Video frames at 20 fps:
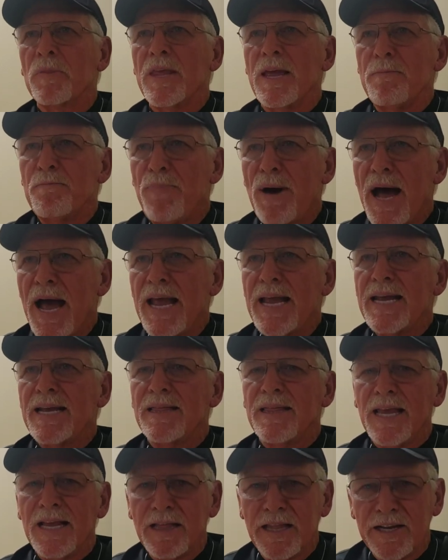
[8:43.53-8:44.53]
They buy
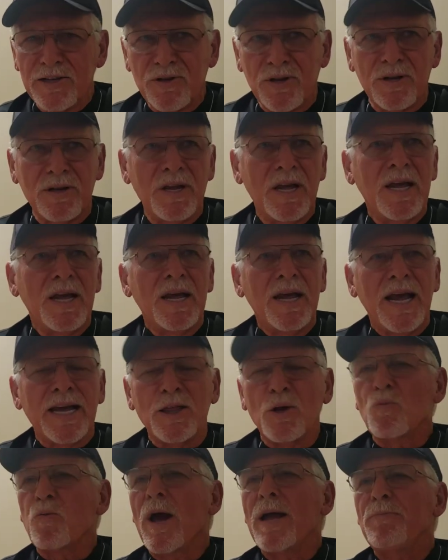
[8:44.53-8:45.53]
in, they listen,
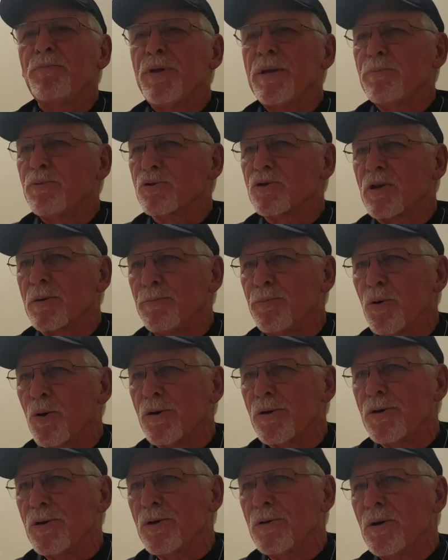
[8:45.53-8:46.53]
and the right people
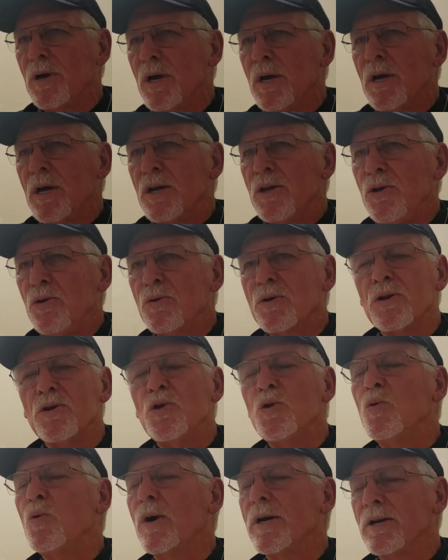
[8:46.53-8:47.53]
support you. You
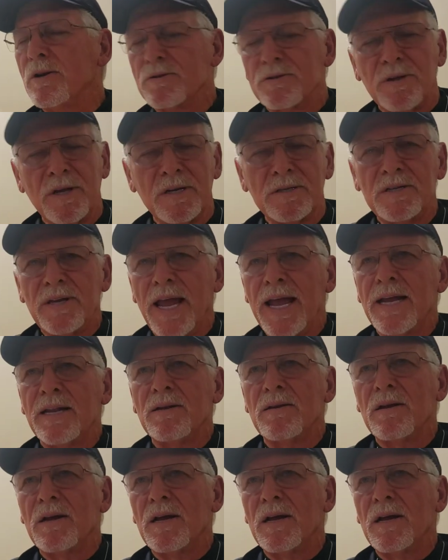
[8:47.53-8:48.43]
can do wondrous things. And